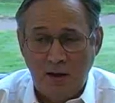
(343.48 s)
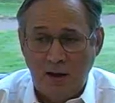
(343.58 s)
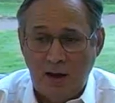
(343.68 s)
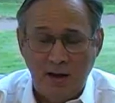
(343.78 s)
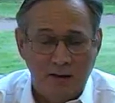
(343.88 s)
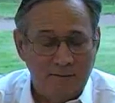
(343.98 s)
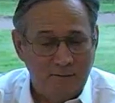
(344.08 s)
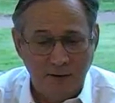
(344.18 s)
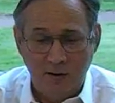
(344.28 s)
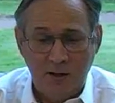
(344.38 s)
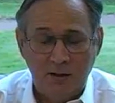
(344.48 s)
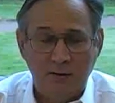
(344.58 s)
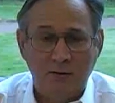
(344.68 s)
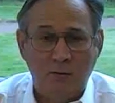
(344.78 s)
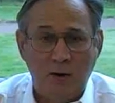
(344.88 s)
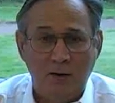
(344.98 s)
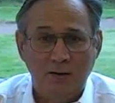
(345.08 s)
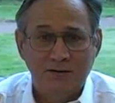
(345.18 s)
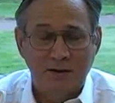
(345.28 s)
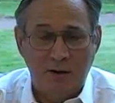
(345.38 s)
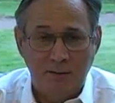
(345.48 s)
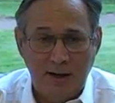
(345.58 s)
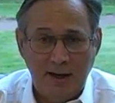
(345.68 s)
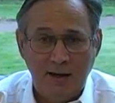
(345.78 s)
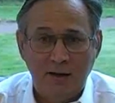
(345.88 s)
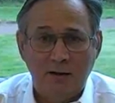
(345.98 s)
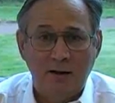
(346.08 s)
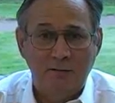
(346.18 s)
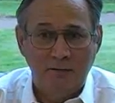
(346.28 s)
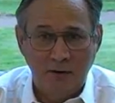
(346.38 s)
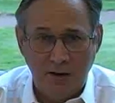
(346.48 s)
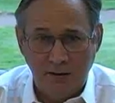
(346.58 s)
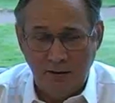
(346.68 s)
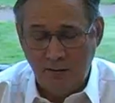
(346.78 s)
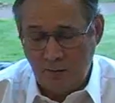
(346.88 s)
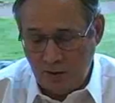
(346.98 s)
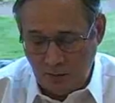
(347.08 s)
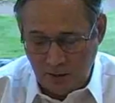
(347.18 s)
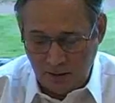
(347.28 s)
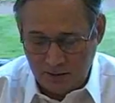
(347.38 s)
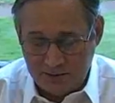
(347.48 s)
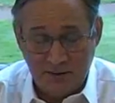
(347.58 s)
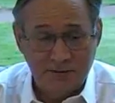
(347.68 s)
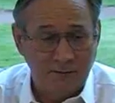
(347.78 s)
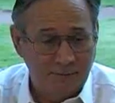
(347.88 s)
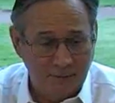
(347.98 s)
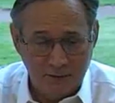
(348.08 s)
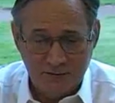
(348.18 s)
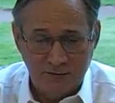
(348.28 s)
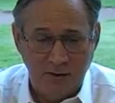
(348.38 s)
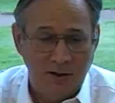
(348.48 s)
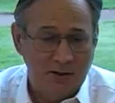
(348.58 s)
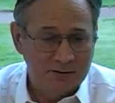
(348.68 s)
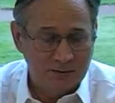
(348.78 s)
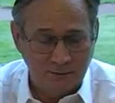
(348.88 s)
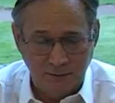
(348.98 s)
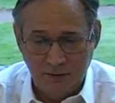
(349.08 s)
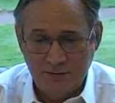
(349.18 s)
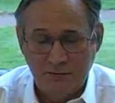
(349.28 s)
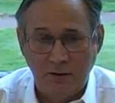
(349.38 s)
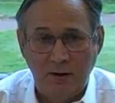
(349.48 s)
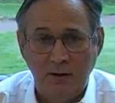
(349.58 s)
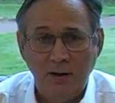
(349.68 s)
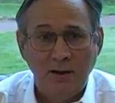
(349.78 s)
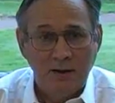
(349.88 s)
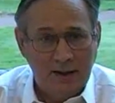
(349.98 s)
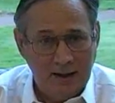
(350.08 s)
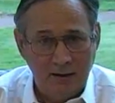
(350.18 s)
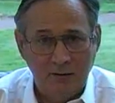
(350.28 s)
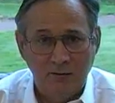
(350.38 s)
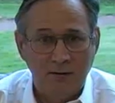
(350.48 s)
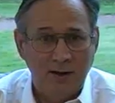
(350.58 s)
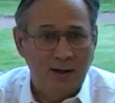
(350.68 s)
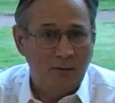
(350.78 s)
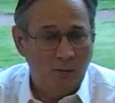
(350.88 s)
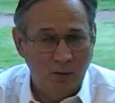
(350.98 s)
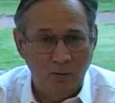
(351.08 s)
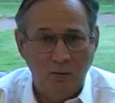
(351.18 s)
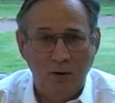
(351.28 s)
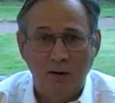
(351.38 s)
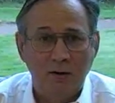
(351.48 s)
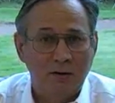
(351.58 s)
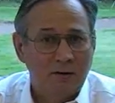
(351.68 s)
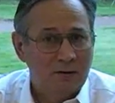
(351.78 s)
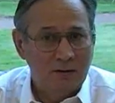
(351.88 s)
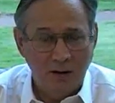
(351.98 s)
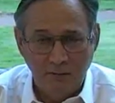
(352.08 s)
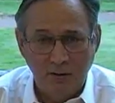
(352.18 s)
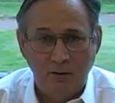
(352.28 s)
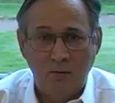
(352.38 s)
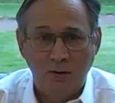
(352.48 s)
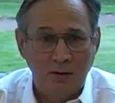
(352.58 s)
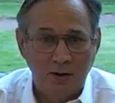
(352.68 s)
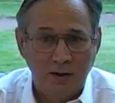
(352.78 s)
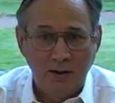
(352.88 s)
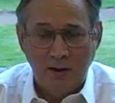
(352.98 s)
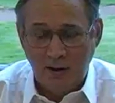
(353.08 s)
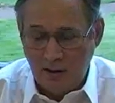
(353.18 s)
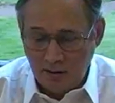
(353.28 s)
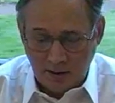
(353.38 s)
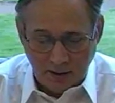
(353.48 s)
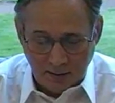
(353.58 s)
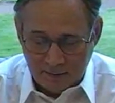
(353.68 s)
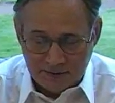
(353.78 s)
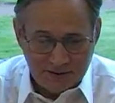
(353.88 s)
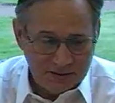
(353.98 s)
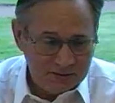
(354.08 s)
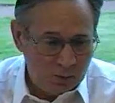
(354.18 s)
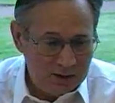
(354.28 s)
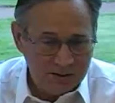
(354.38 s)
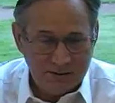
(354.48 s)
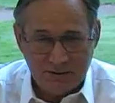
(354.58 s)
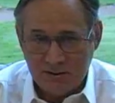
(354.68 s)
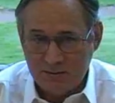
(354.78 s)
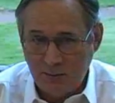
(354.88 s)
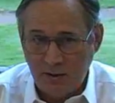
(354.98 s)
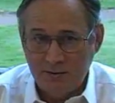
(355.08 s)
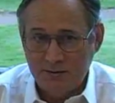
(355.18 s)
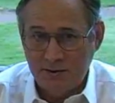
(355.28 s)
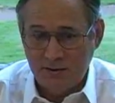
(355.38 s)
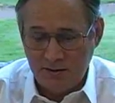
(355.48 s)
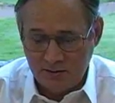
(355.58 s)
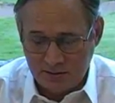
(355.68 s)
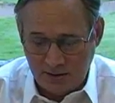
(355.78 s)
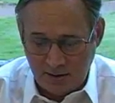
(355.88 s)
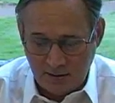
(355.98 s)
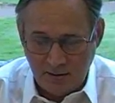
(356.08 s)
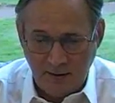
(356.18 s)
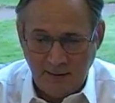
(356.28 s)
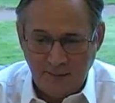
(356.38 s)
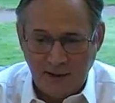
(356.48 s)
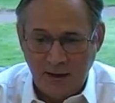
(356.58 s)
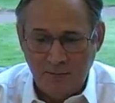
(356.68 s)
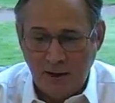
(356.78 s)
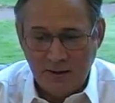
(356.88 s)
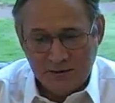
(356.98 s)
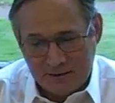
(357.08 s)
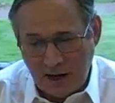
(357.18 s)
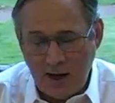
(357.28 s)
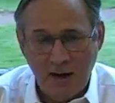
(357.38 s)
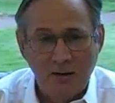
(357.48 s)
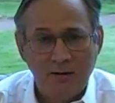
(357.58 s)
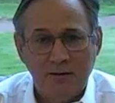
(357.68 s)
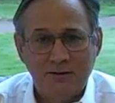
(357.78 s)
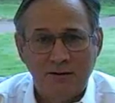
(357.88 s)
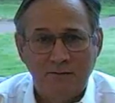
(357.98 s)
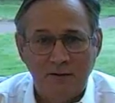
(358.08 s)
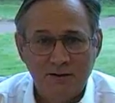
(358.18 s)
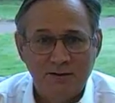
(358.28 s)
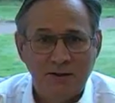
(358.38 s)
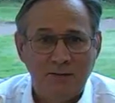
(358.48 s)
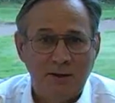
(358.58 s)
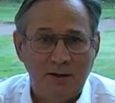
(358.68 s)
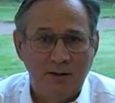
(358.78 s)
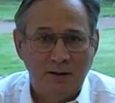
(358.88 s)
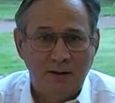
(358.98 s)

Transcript: I had a very clear awareness that I'm an addict. I had a very clear awareness it's the first drink, it's the first drug, can't do that, won't work, never going to work. And here I am 6 weeks, 6 months, 6 years later, and my desire is convincing me